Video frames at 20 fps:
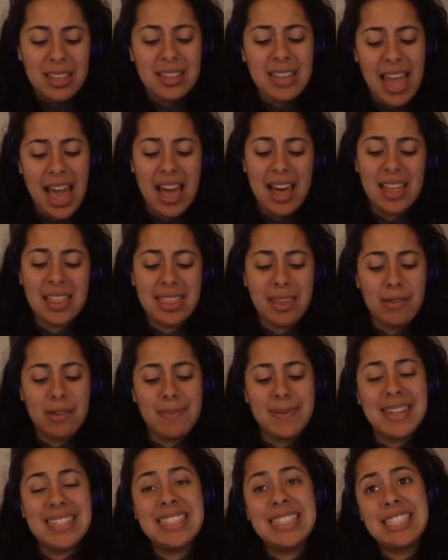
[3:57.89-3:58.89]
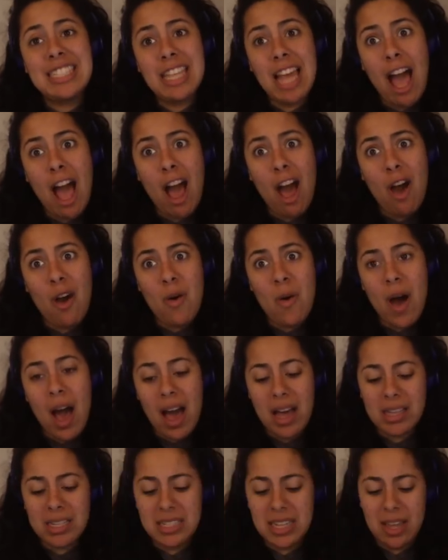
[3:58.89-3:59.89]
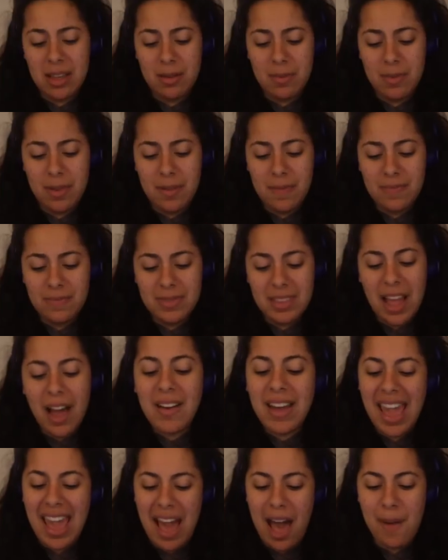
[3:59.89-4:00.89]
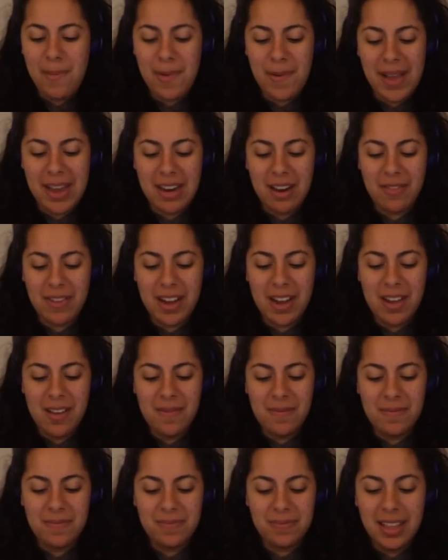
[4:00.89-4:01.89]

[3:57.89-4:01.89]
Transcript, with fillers: Yeah, that would be so awesome. Okay, I'll be right over.